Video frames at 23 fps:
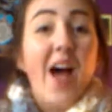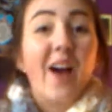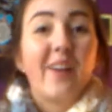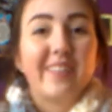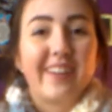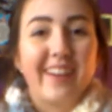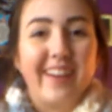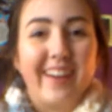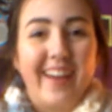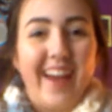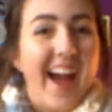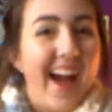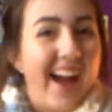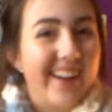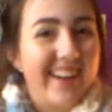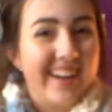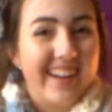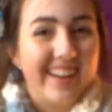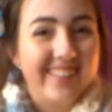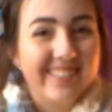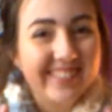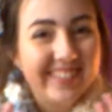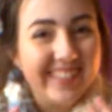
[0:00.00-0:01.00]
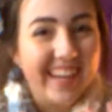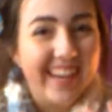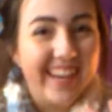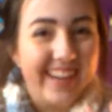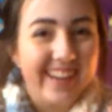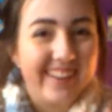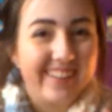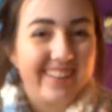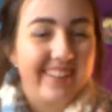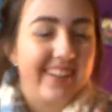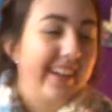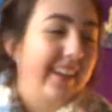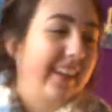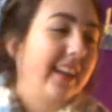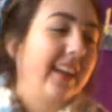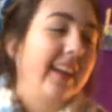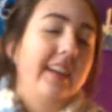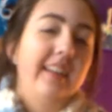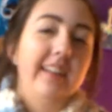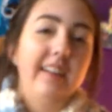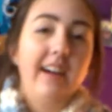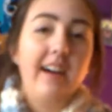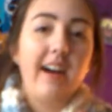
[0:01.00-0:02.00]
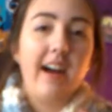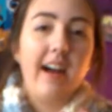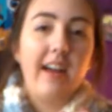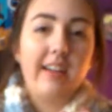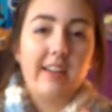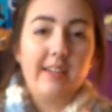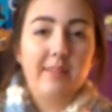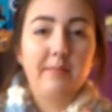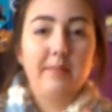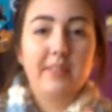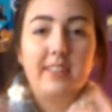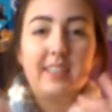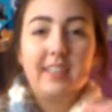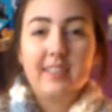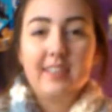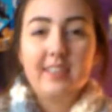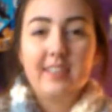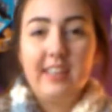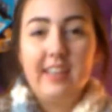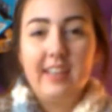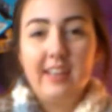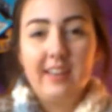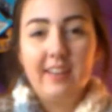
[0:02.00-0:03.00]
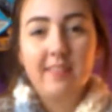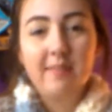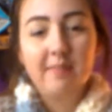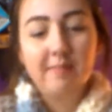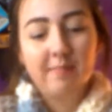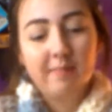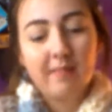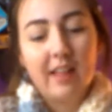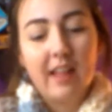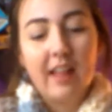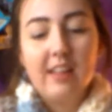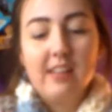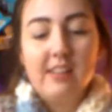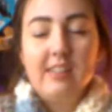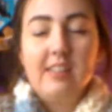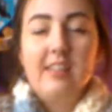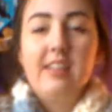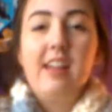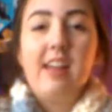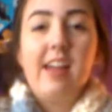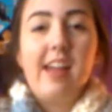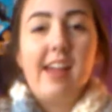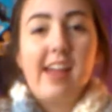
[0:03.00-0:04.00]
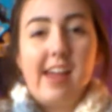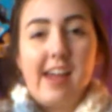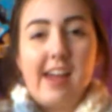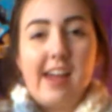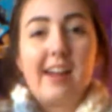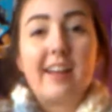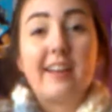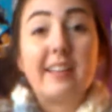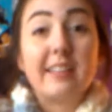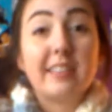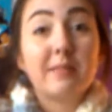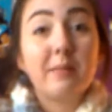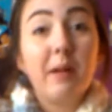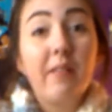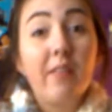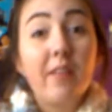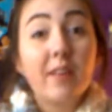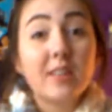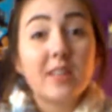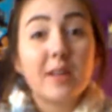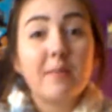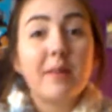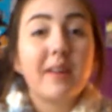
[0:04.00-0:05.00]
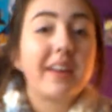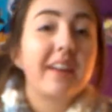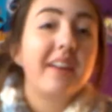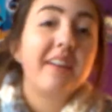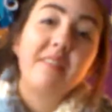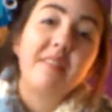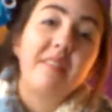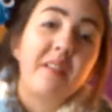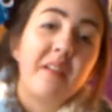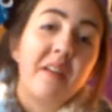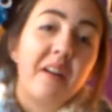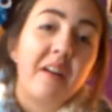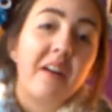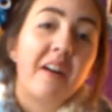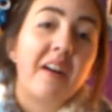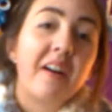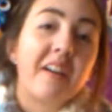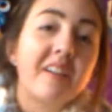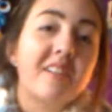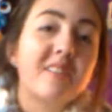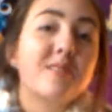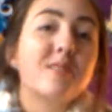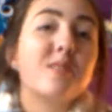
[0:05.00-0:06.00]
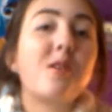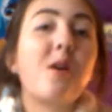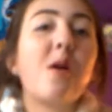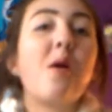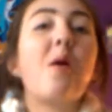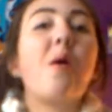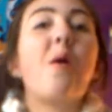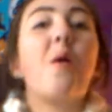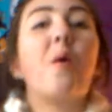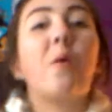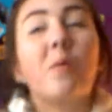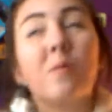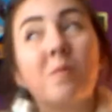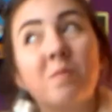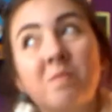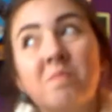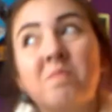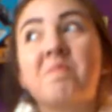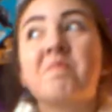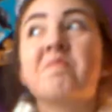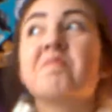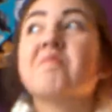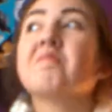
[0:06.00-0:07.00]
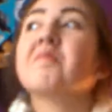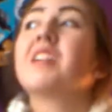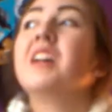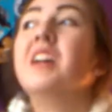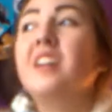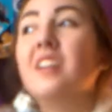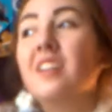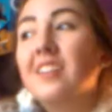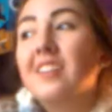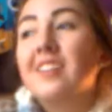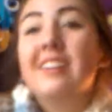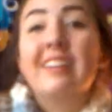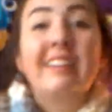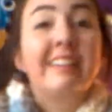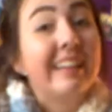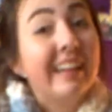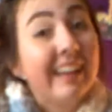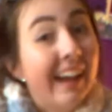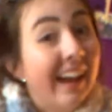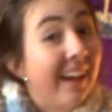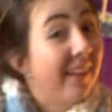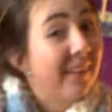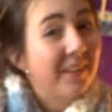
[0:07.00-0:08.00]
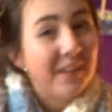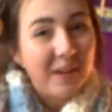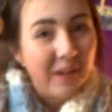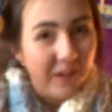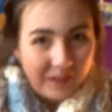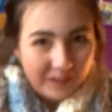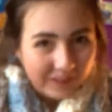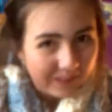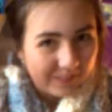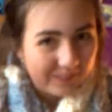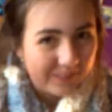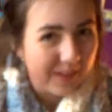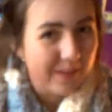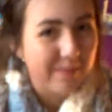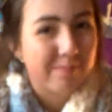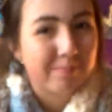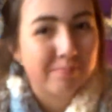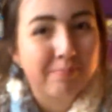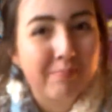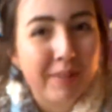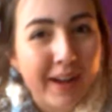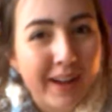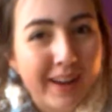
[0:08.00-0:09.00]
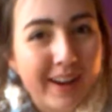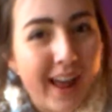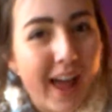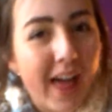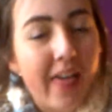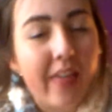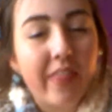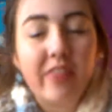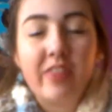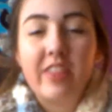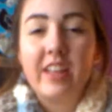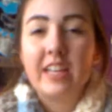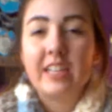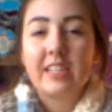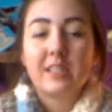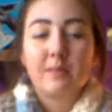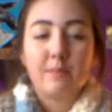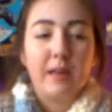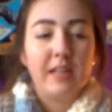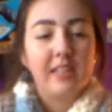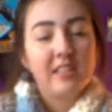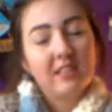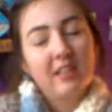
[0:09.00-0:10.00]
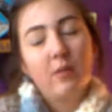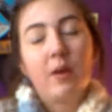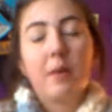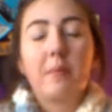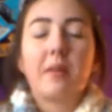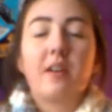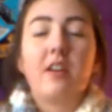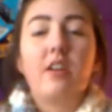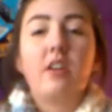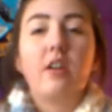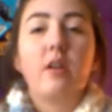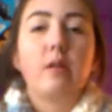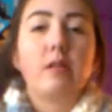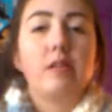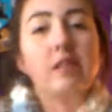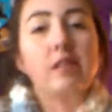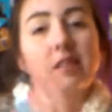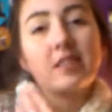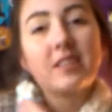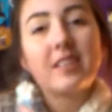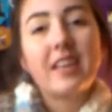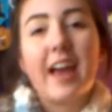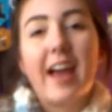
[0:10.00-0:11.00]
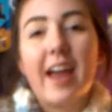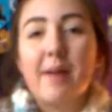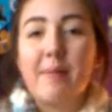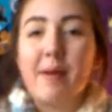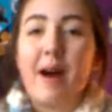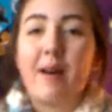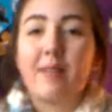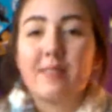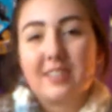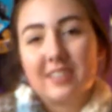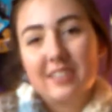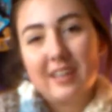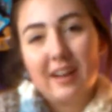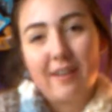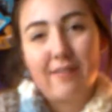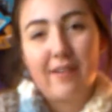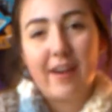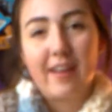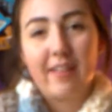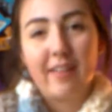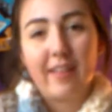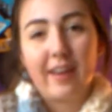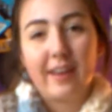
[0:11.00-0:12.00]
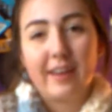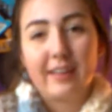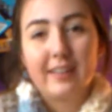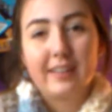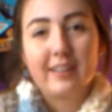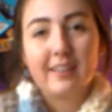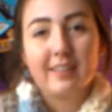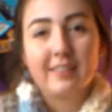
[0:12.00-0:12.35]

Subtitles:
Okay, hi, I'm Taryn, and I am 16, and this is my first time making a vlog, so I don't know who it'll be, but this, basically what I'm going to do is just say about stuff I like.